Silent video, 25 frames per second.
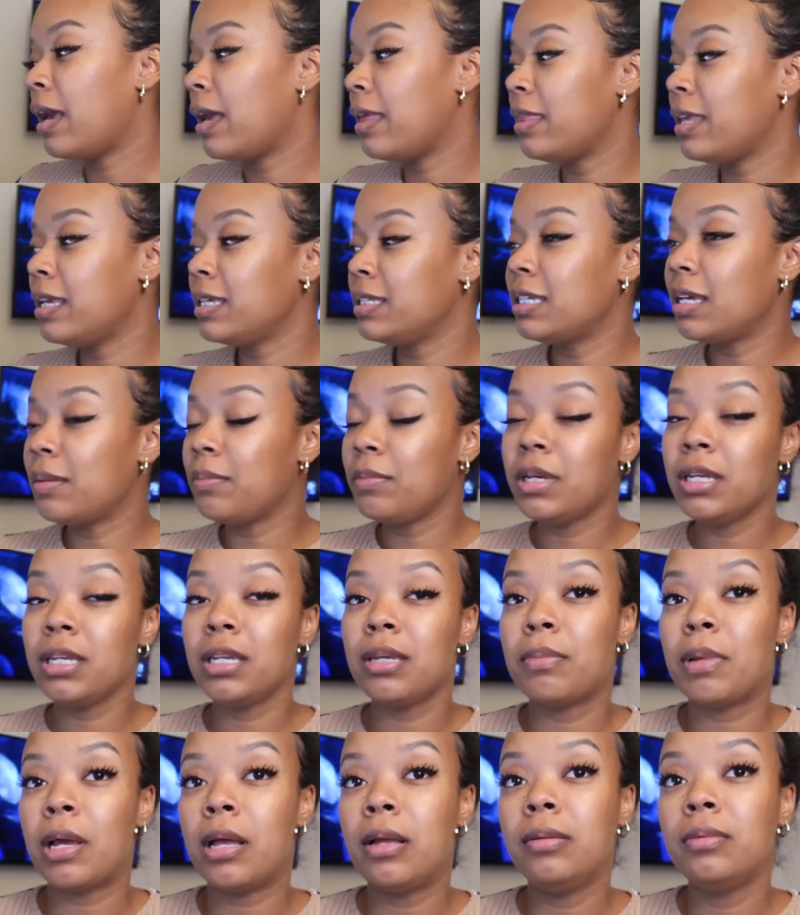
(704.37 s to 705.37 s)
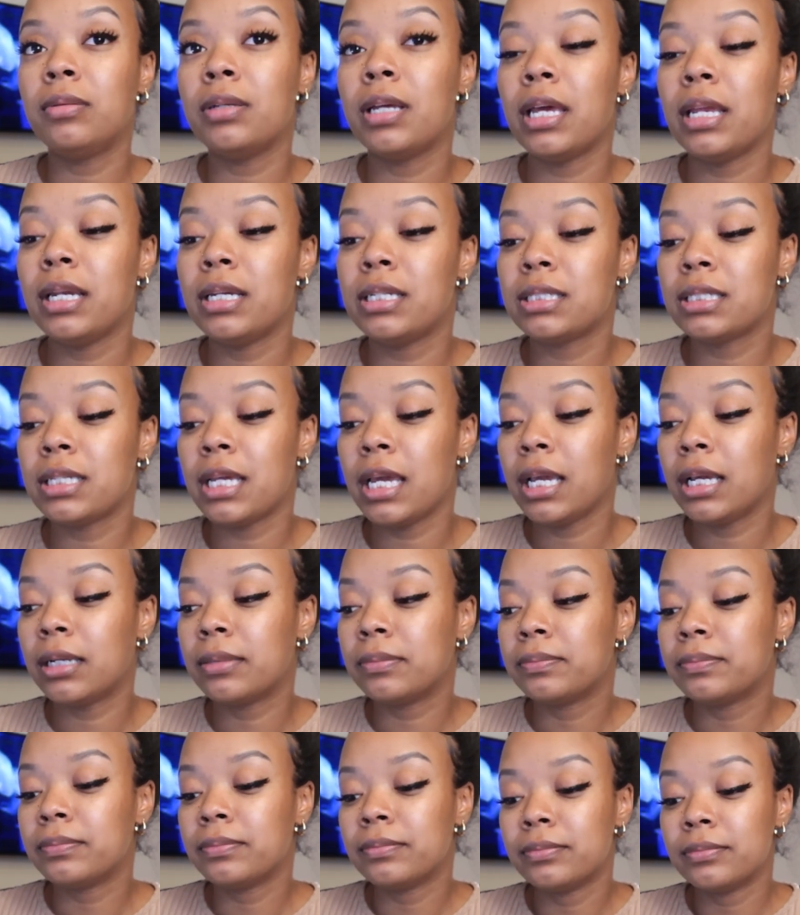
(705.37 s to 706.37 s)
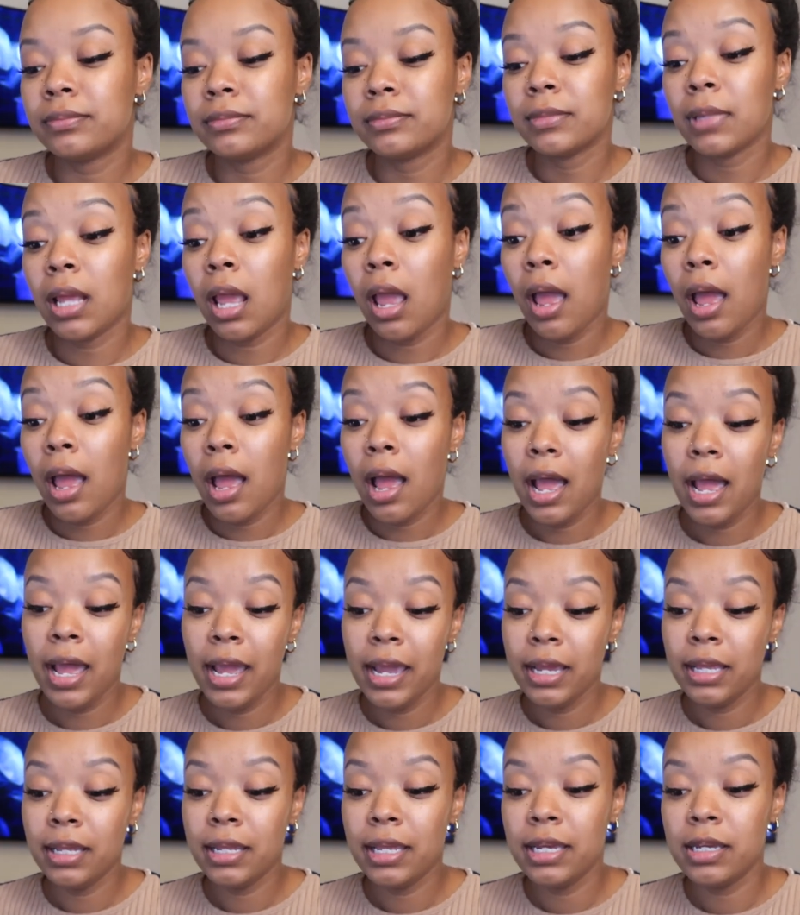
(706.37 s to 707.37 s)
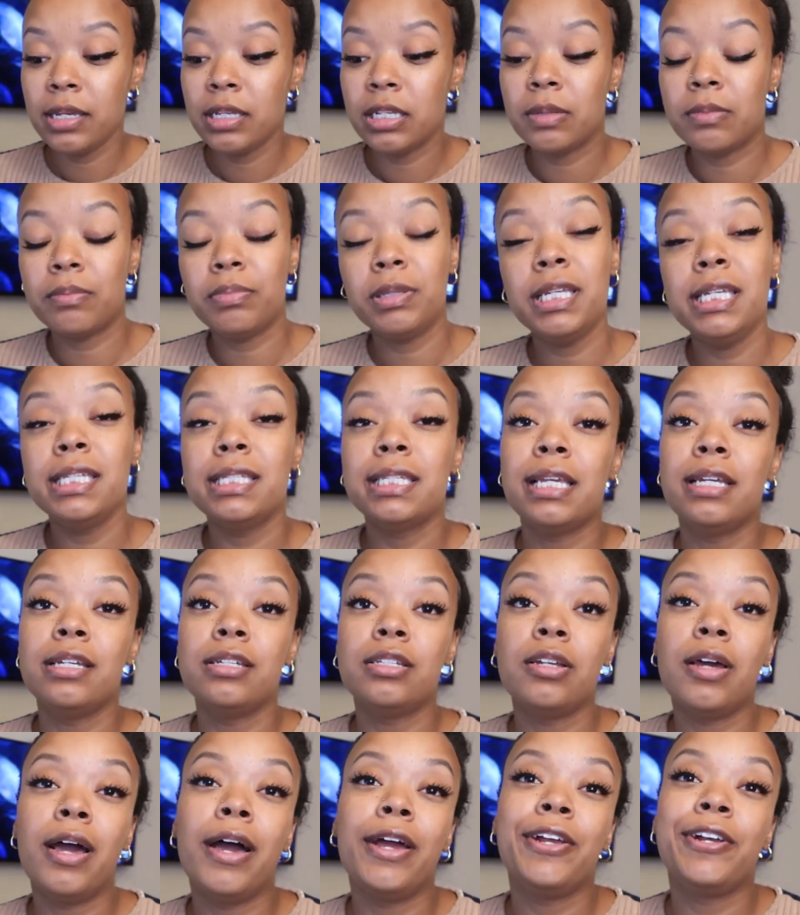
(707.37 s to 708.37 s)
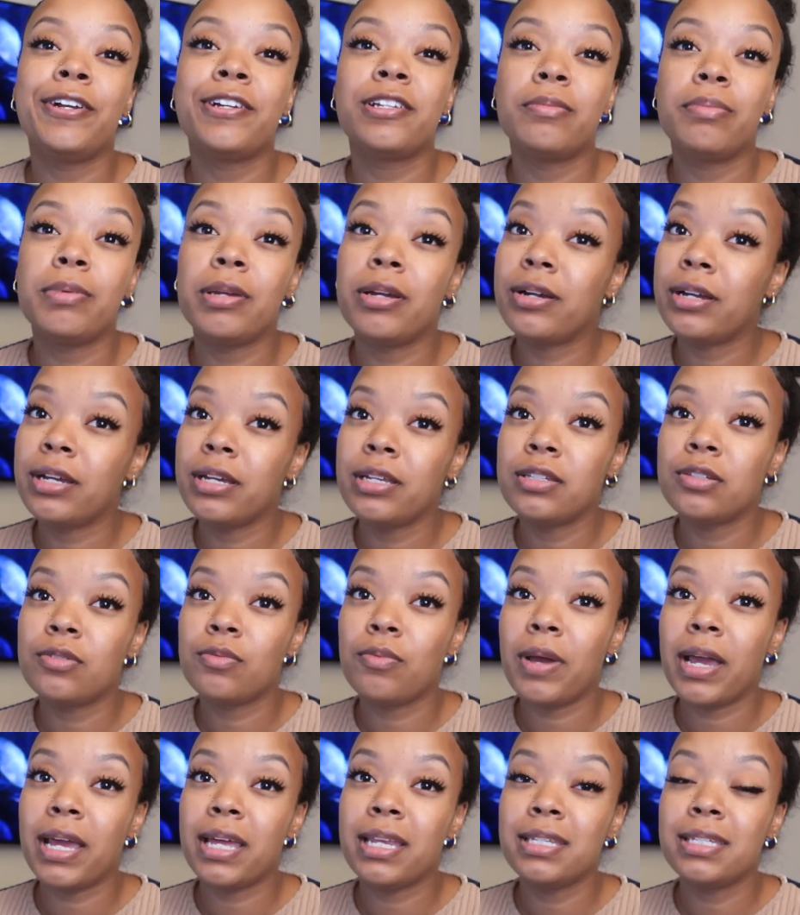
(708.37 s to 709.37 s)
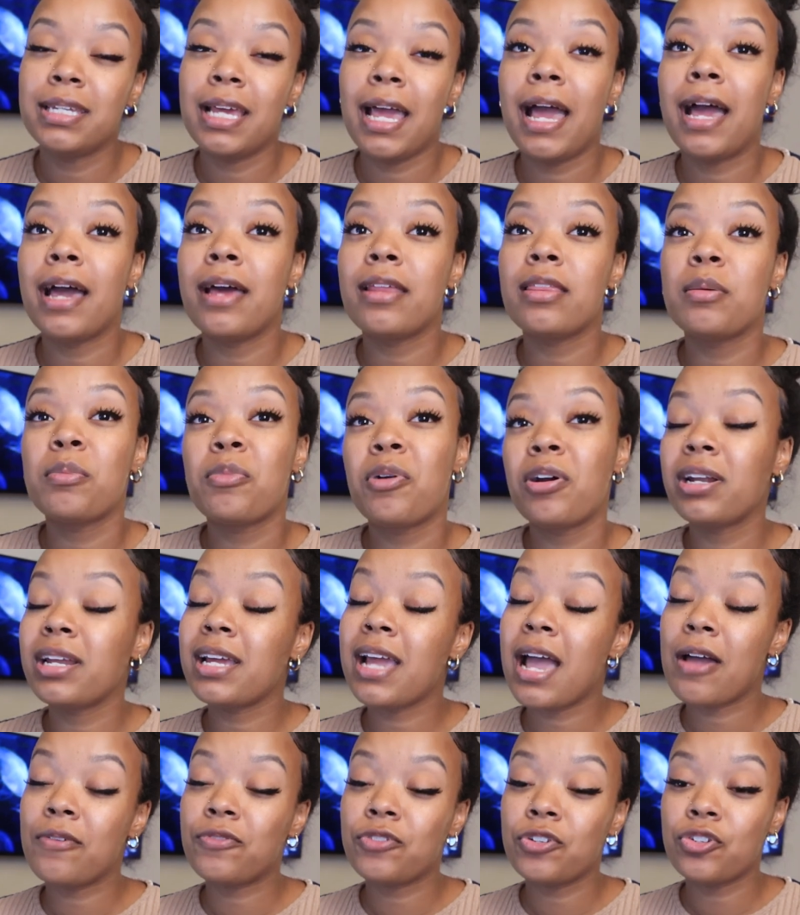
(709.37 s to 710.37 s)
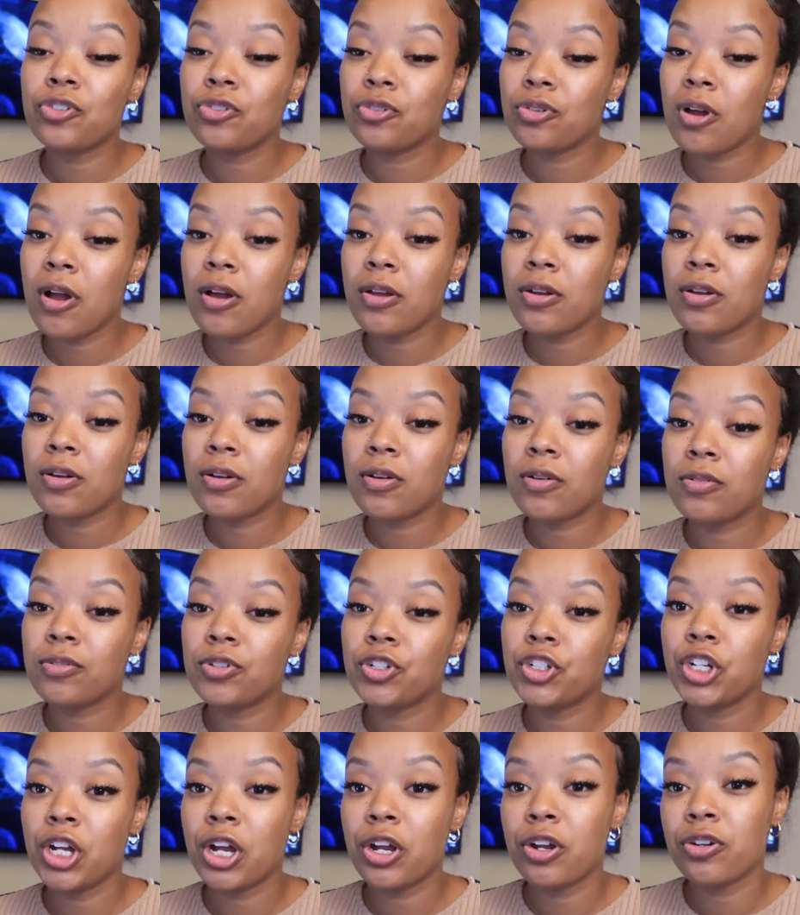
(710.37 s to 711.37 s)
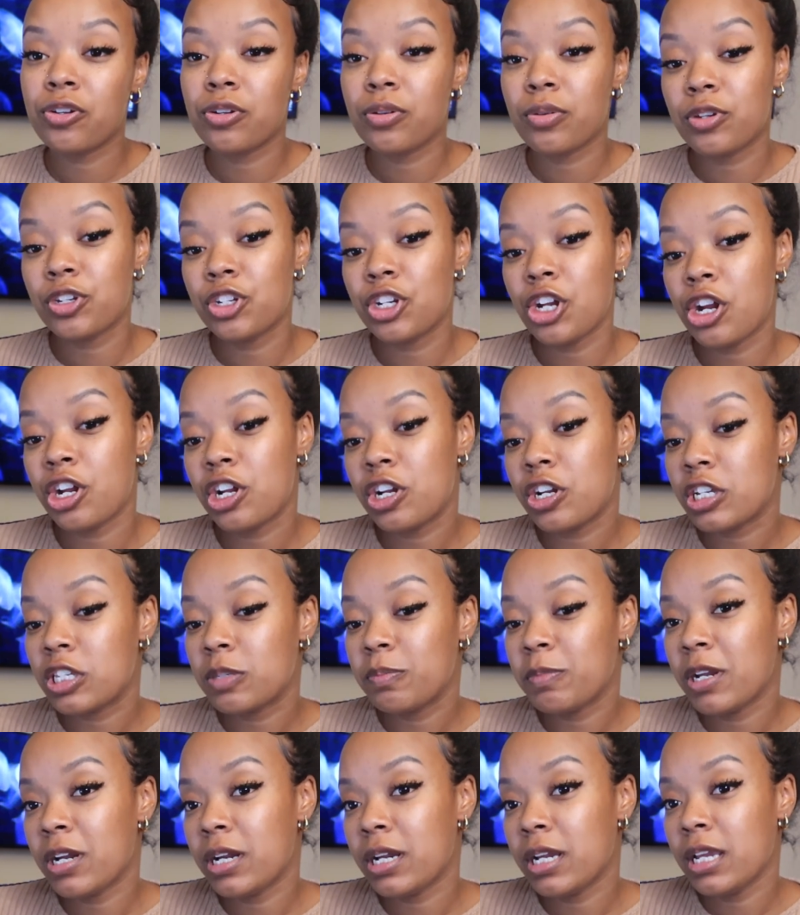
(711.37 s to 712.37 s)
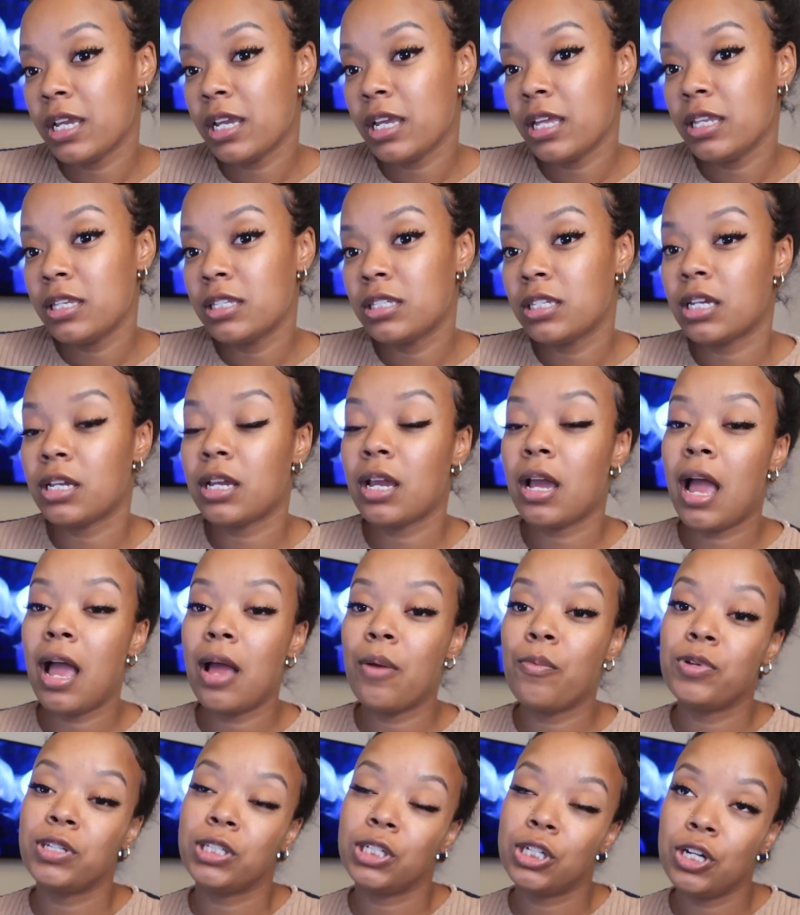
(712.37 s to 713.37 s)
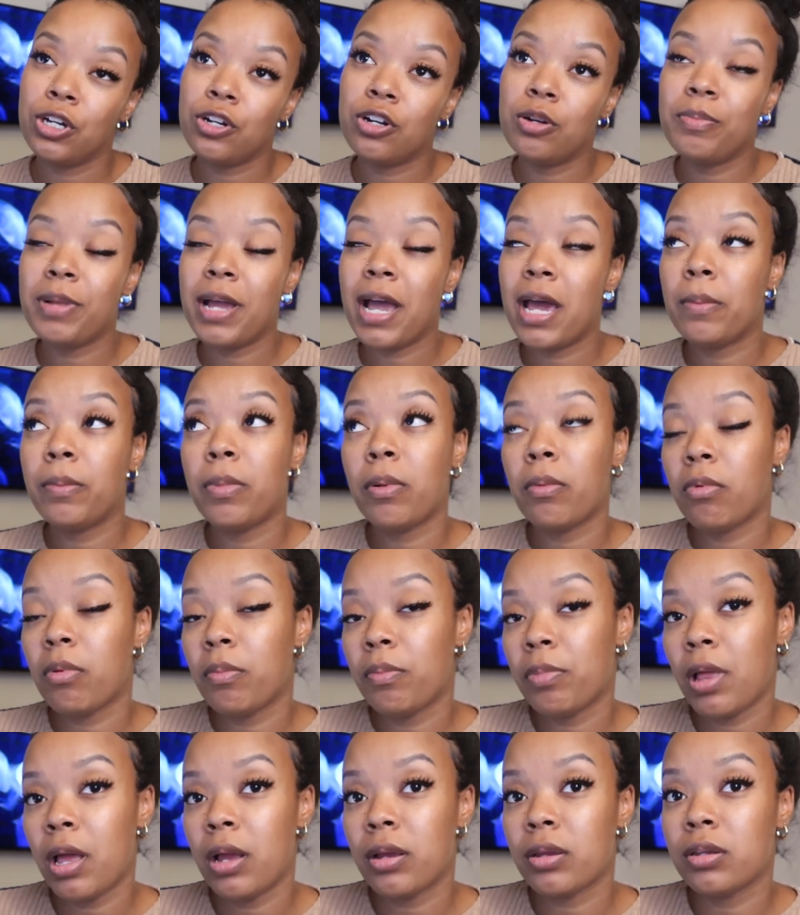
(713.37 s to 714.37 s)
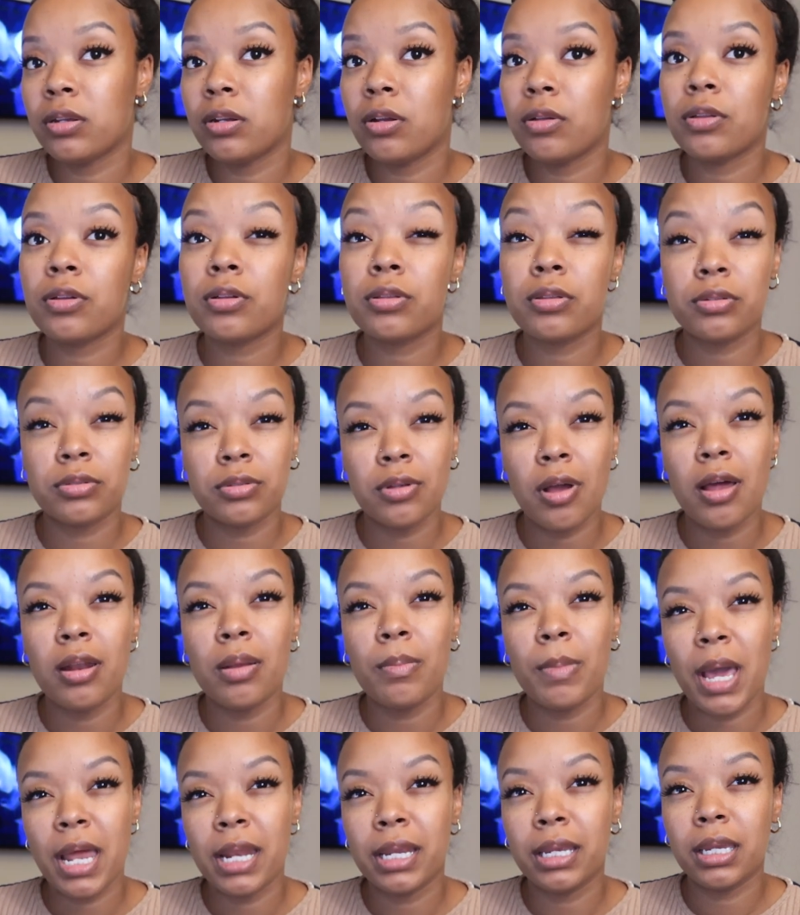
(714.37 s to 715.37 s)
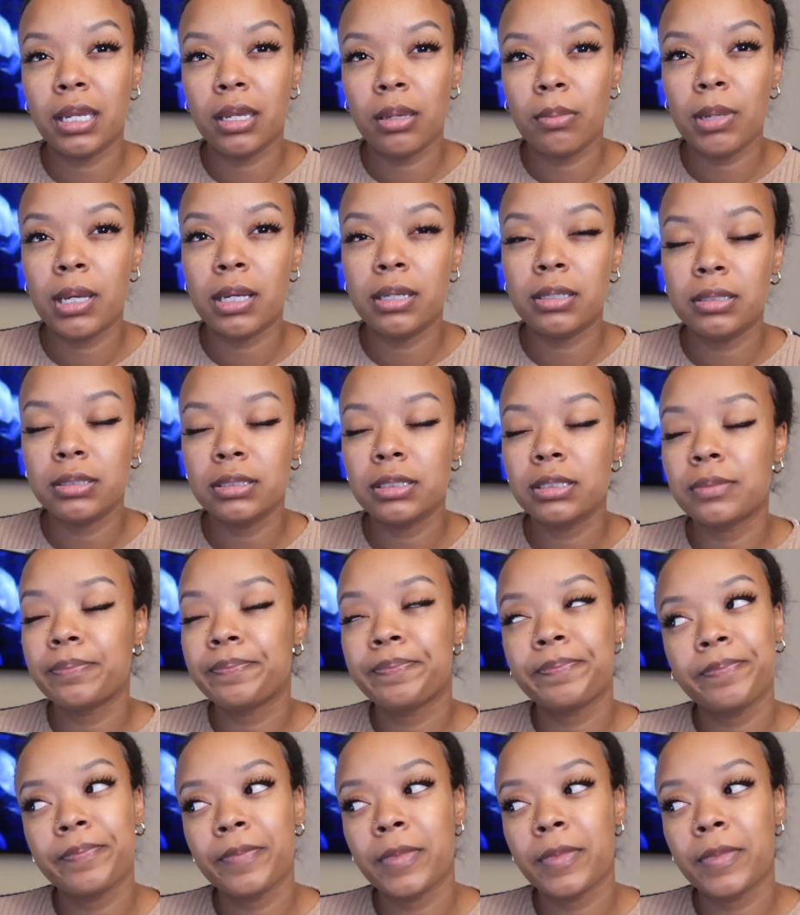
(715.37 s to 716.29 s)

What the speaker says: And they send me an email and it's like, hi, like, please let us know how your experience went at the morning after Toronto. Share your experience. Like, was it good or bad? Blah, blah, blah. You know, like, those automatic emails.